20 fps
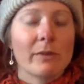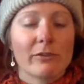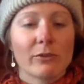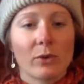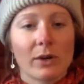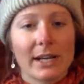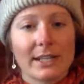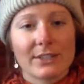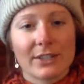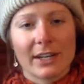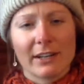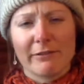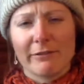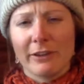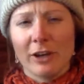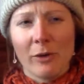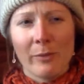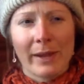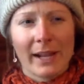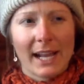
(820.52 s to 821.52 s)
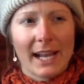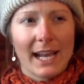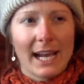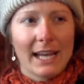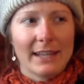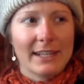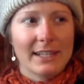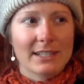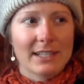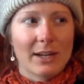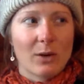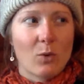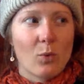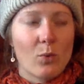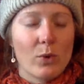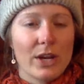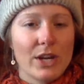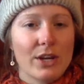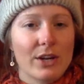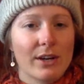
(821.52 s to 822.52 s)
before I started filming, I had this like
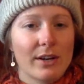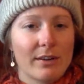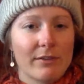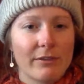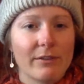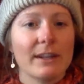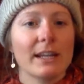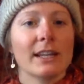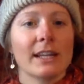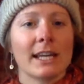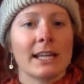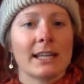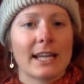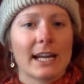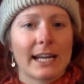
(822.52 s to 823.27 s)
weird feeling